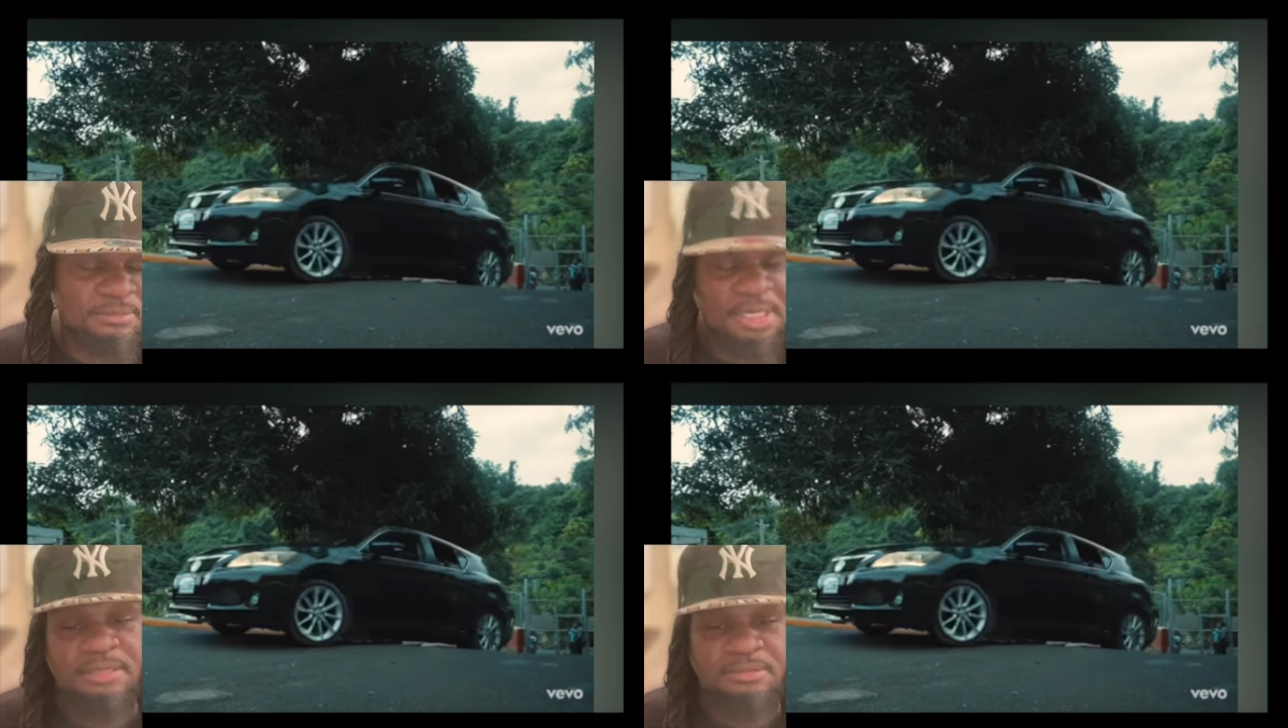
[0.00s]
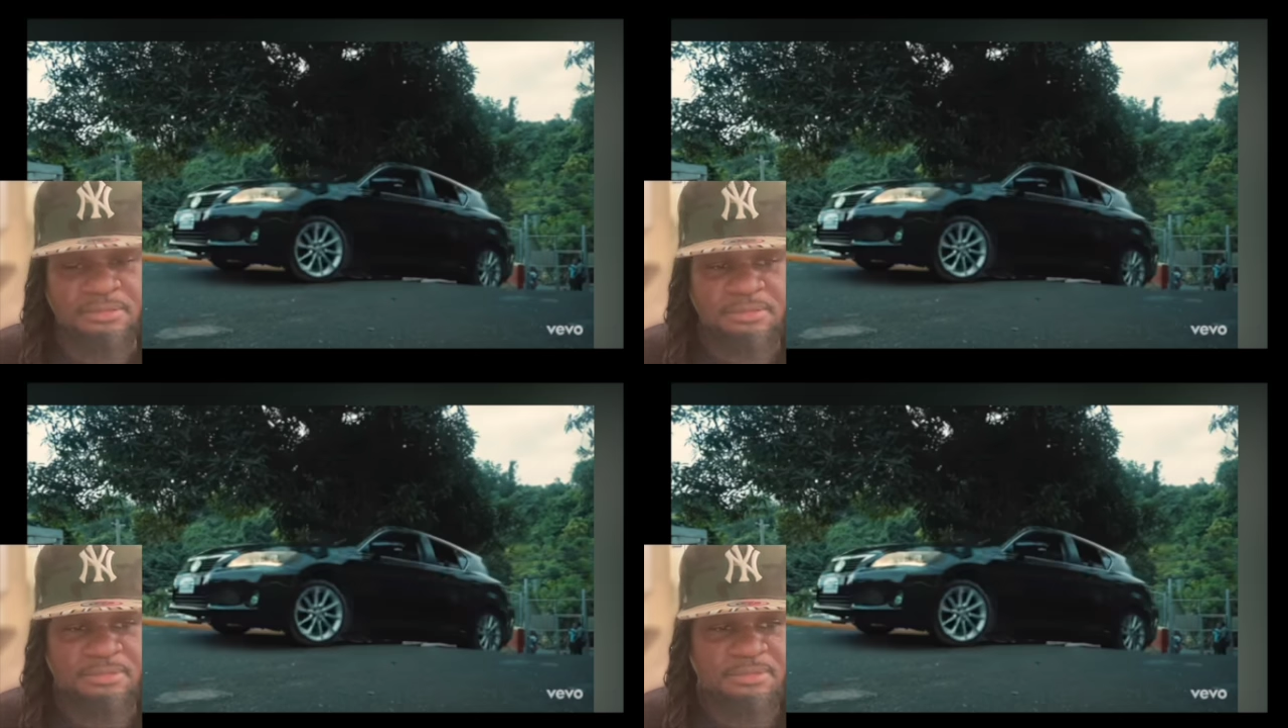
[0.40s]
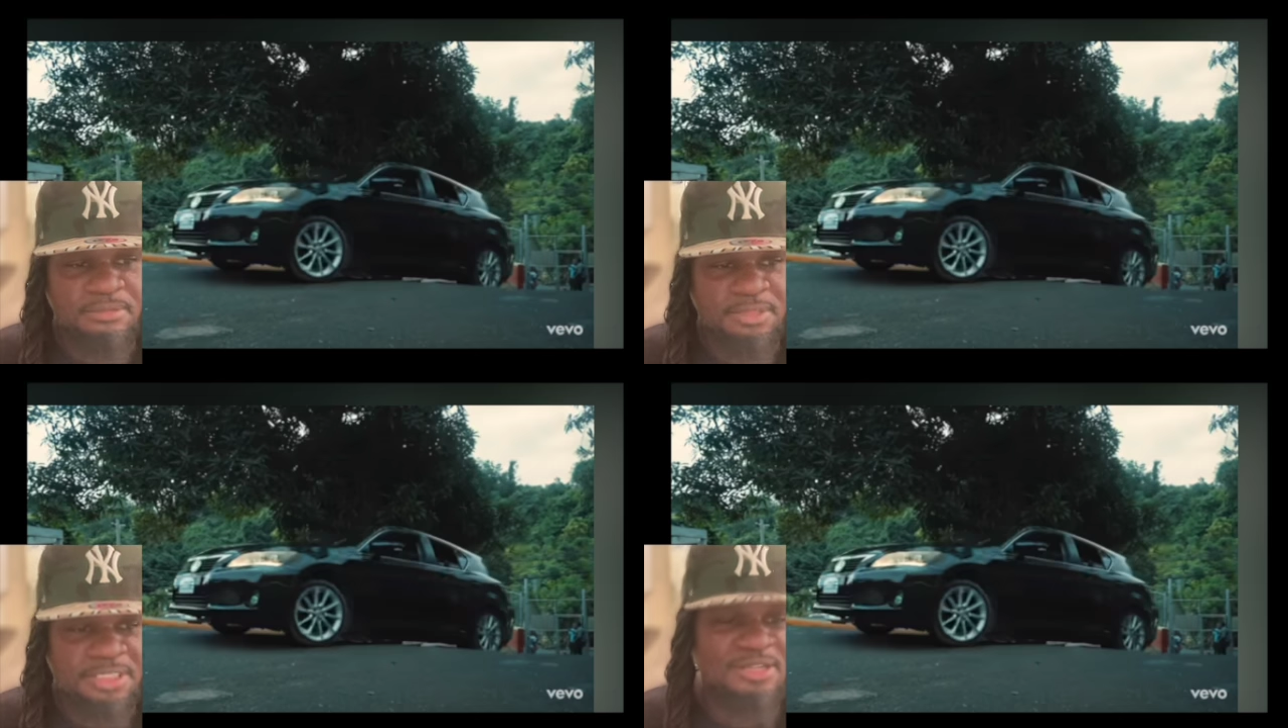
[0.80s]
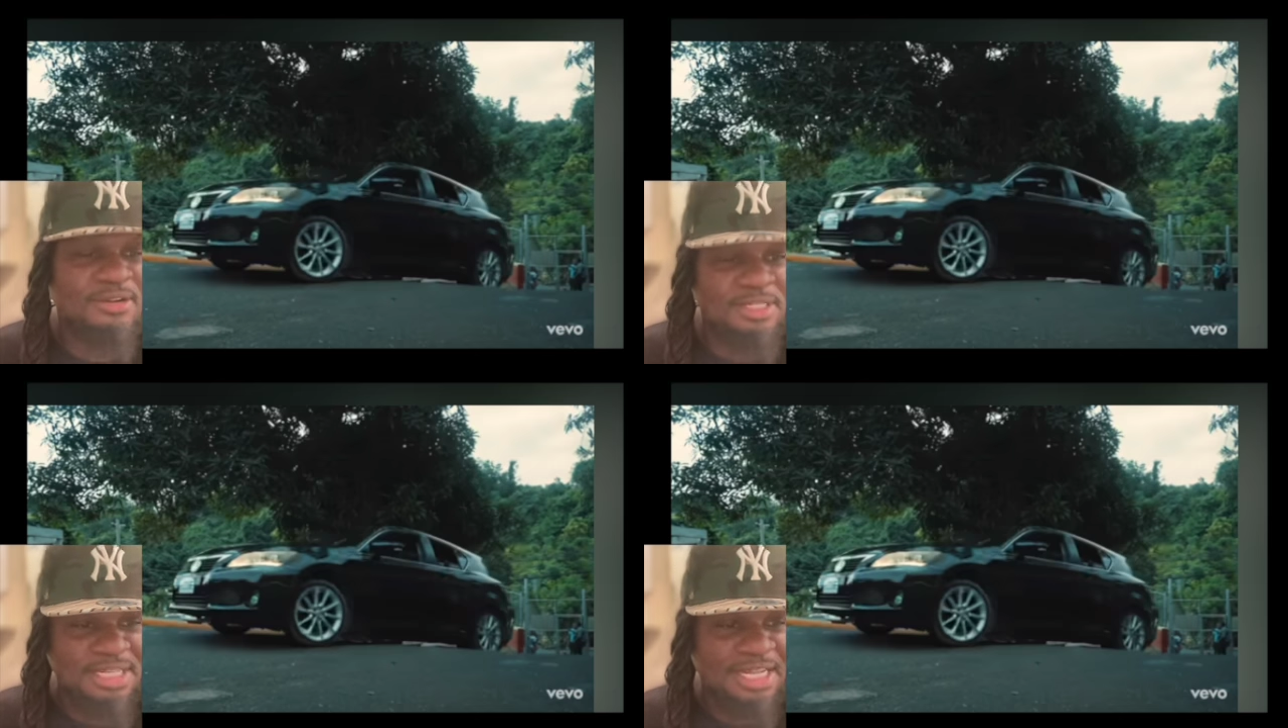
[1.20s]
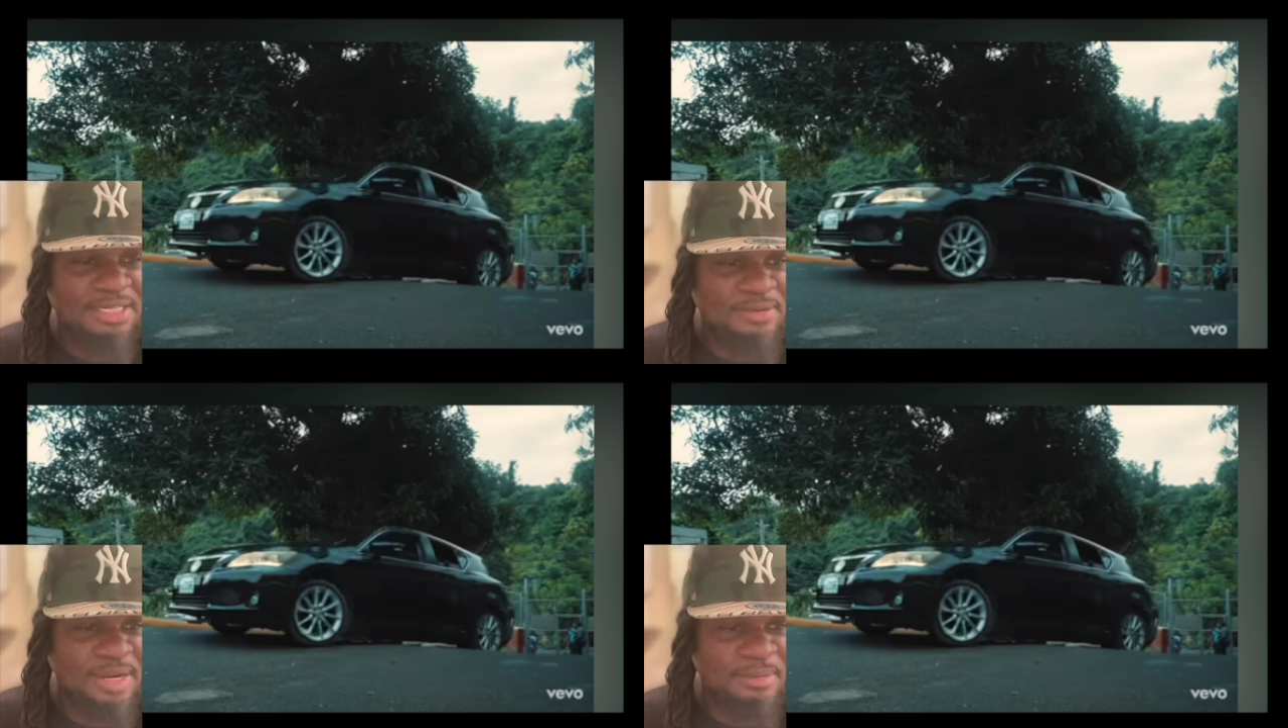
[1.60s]
Well, you know
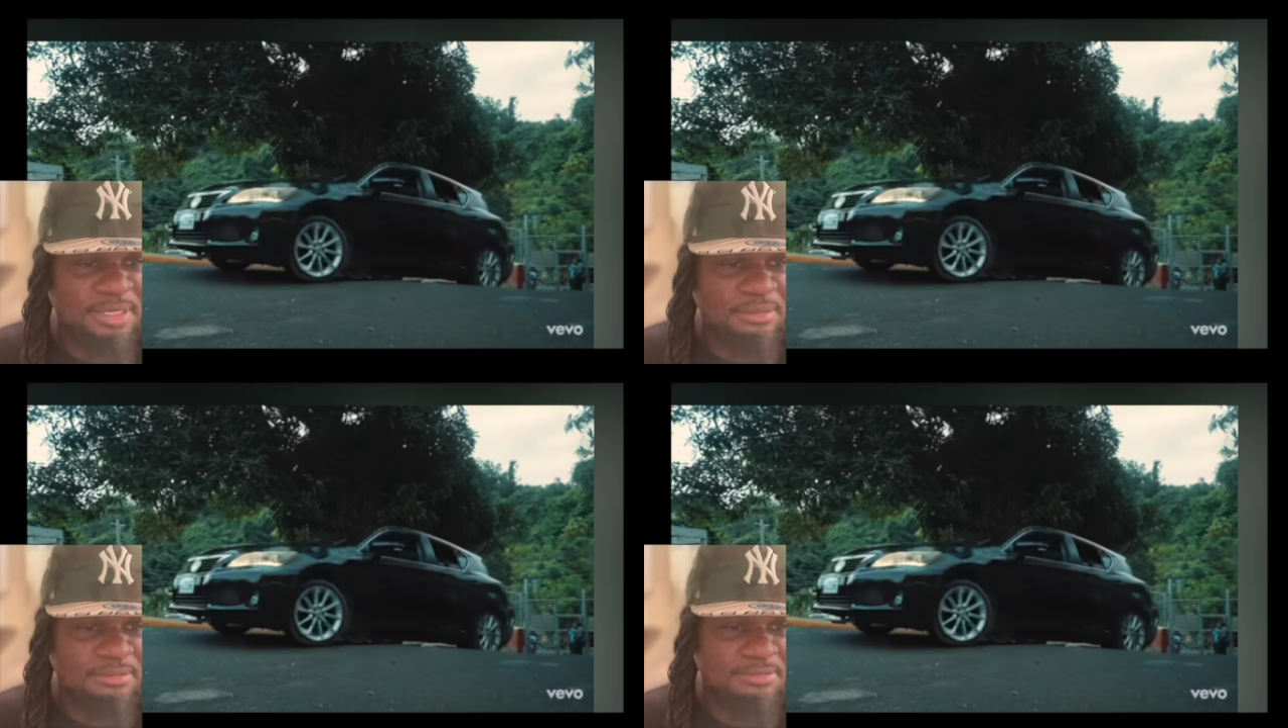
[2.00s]
exactly what I mean.